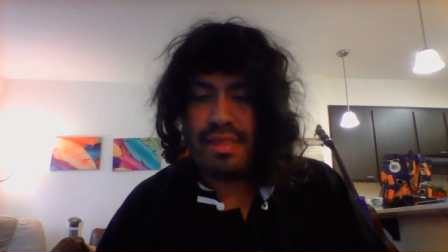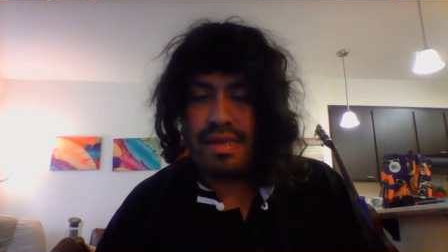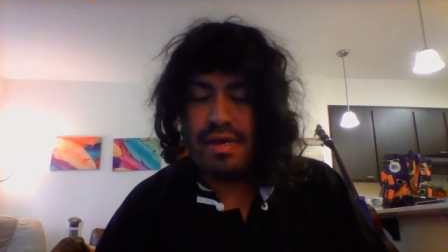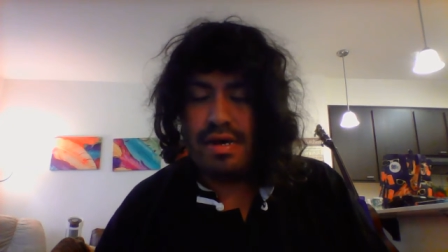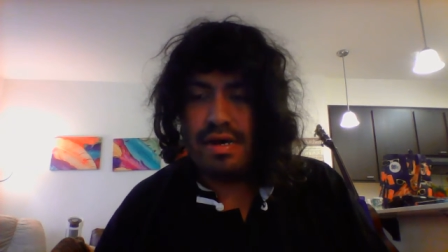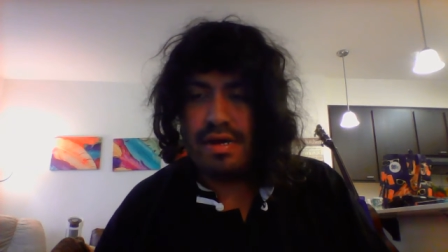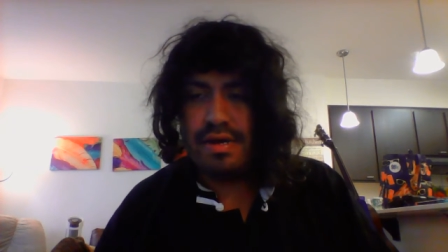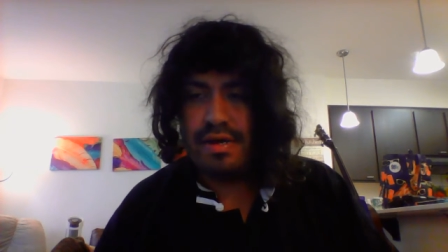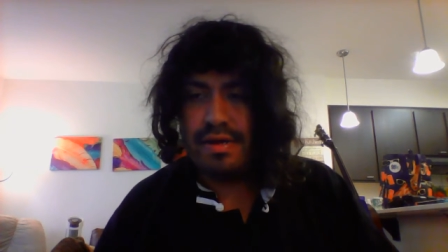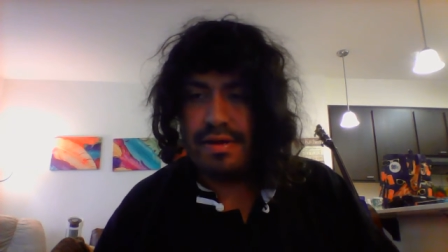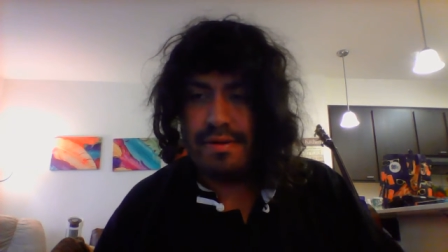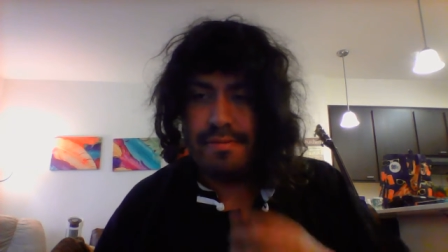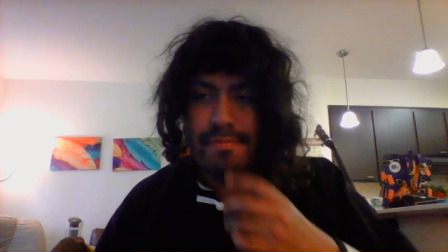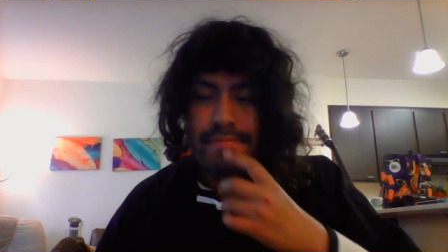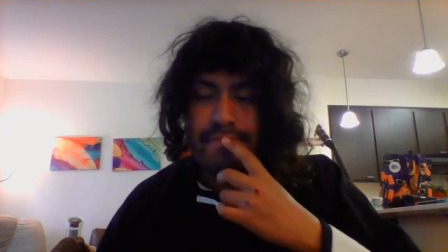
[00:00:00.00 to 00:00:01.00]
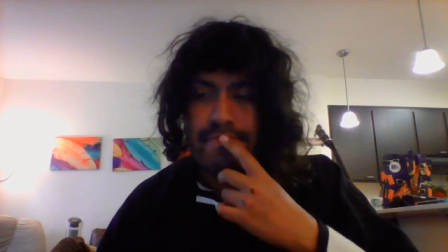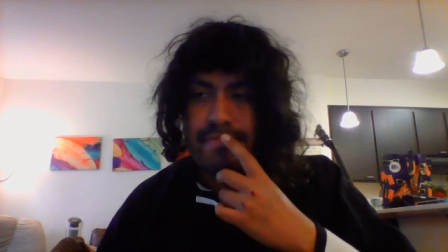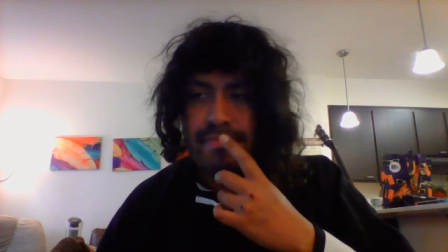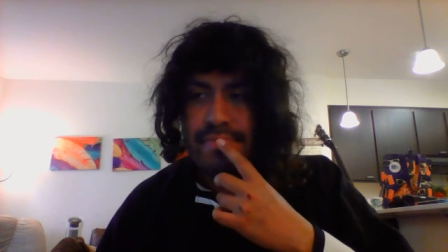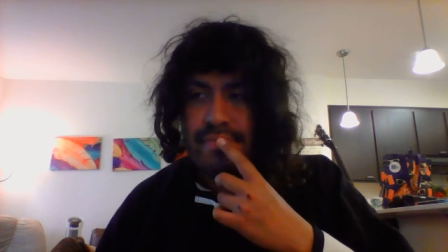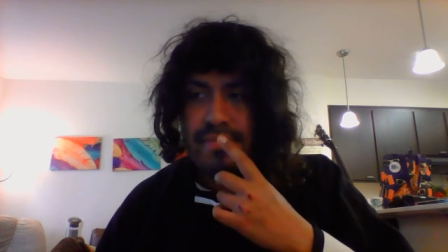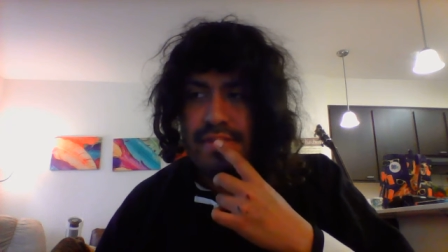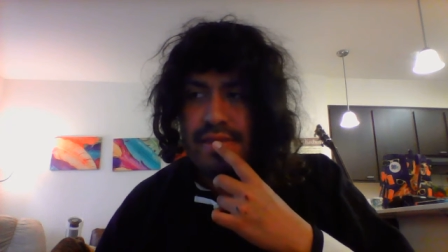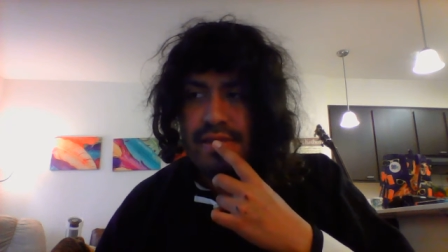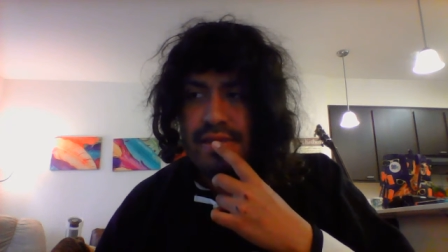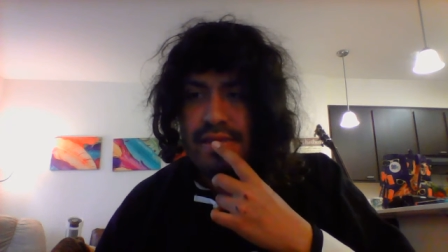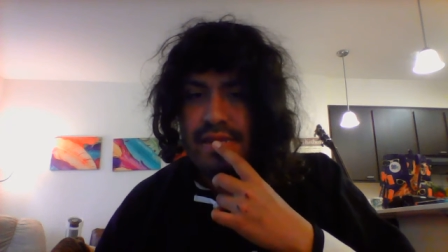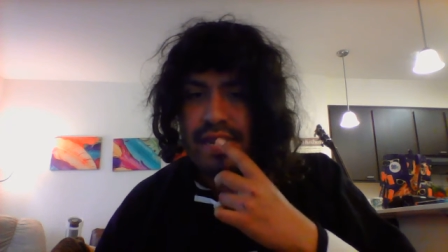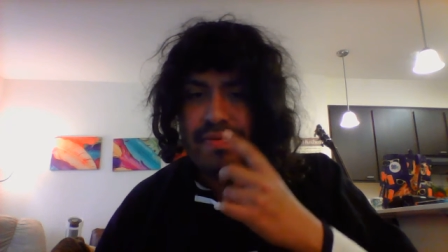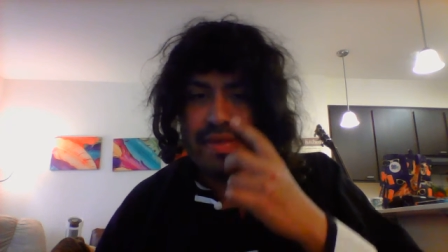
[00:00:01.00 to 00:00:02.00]
Let
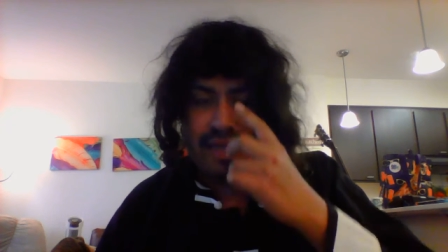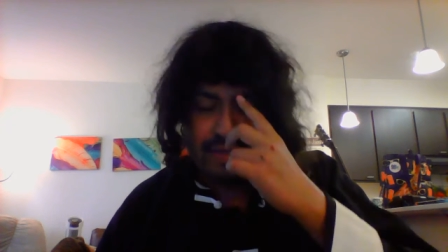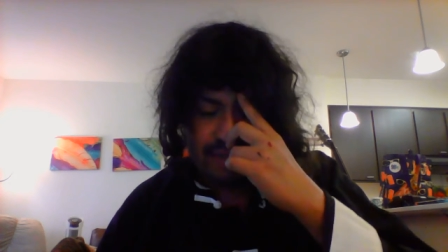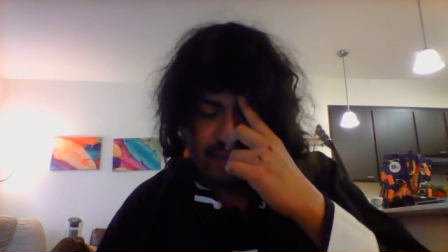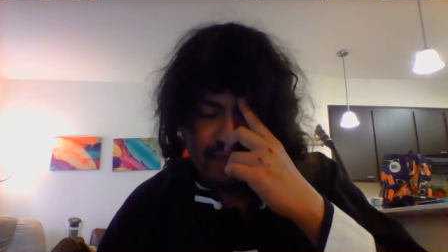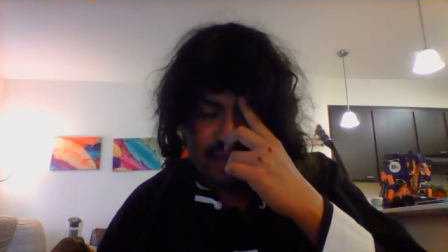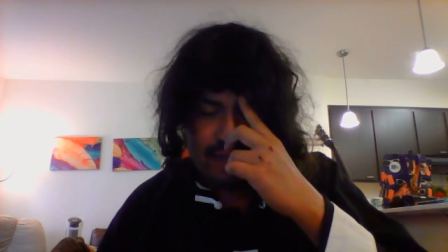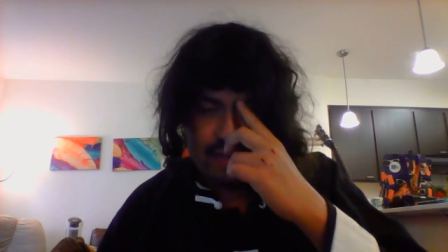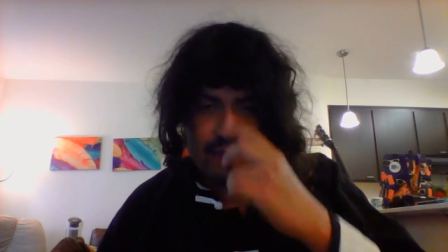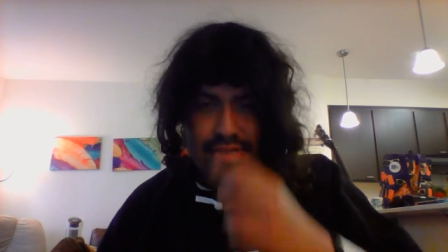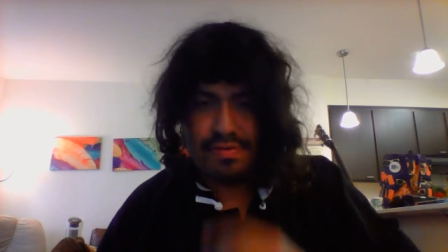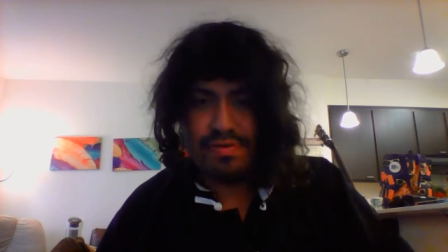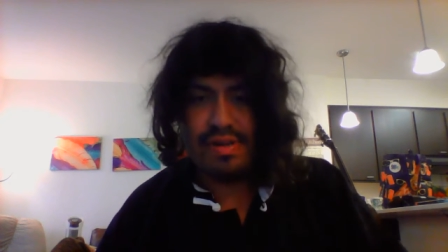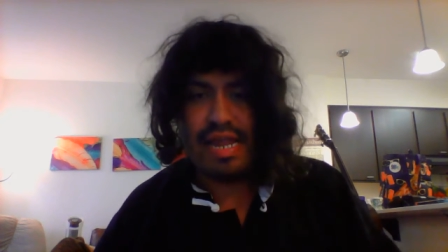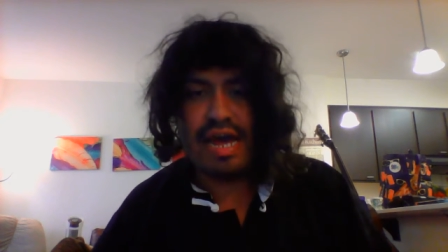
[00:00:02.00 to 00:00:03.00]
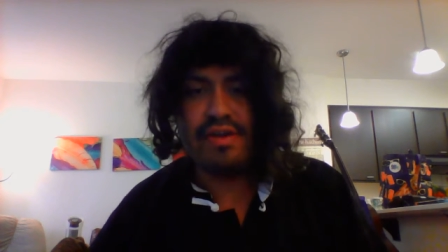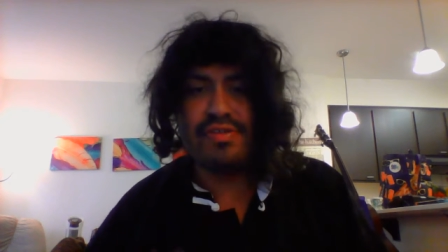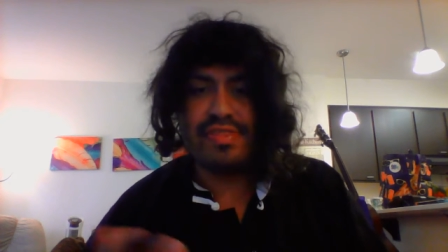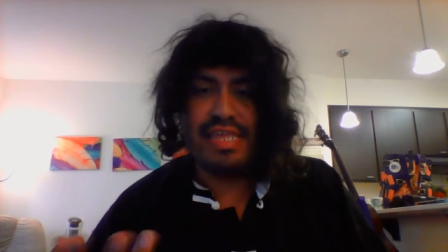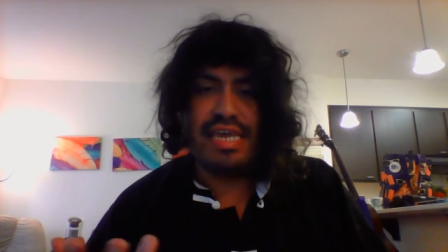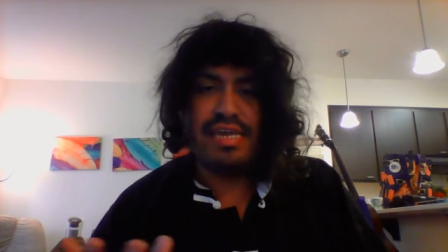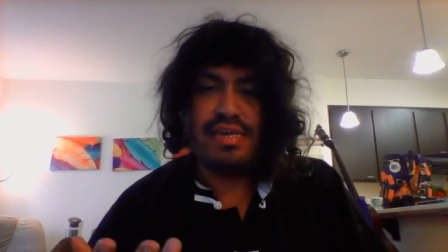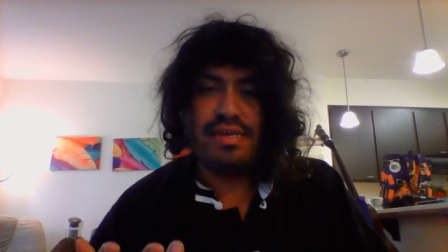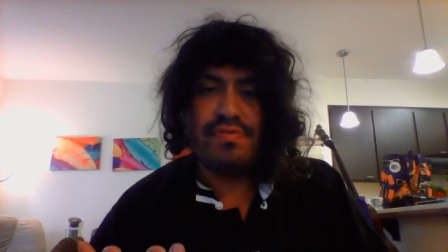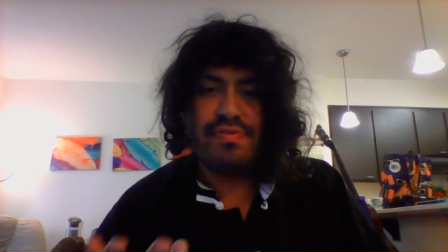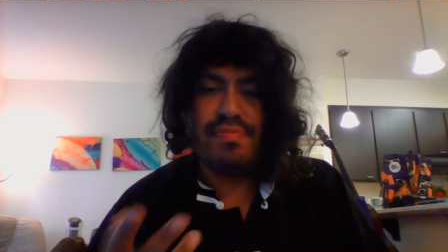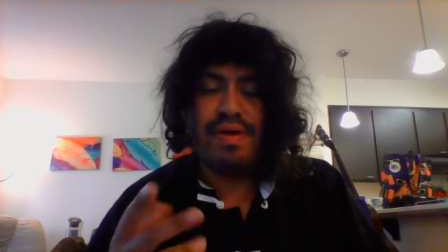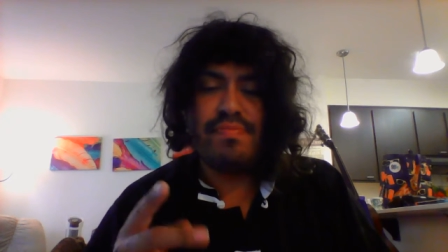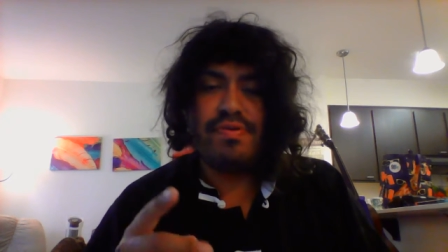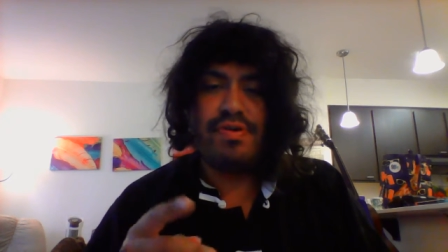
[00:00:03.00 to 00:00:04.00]
me just think. Well, I don't think.
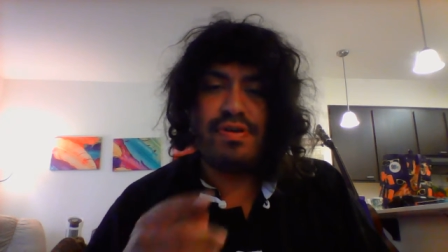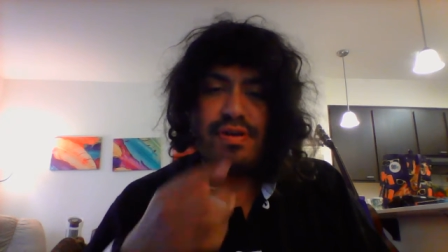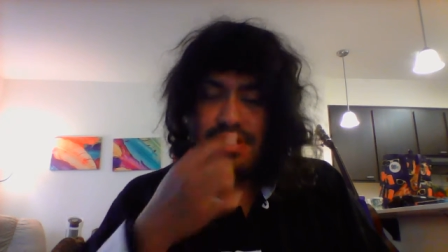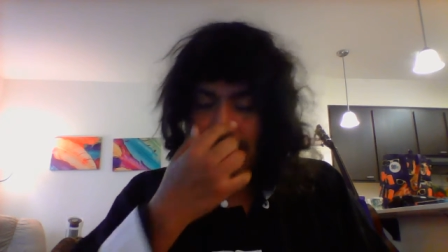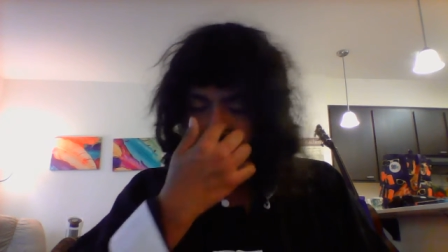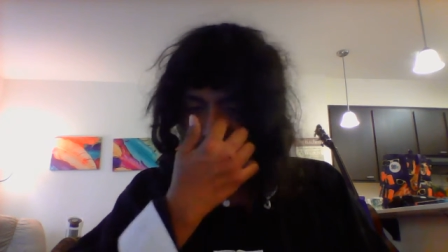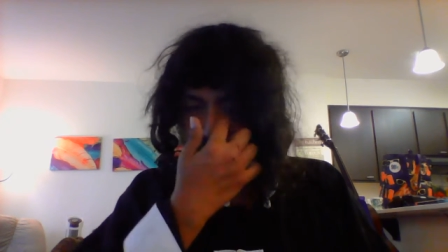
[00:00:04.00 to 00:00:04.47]
Remember.